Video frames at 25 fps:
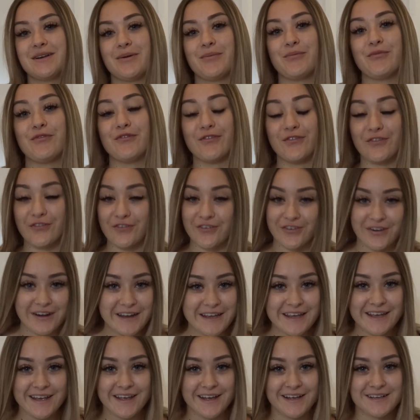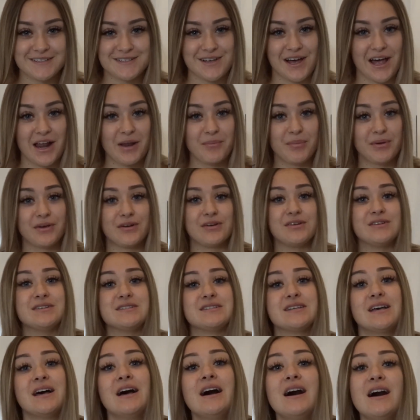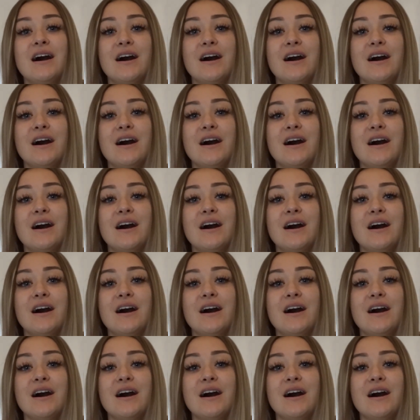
I'm freaking excited because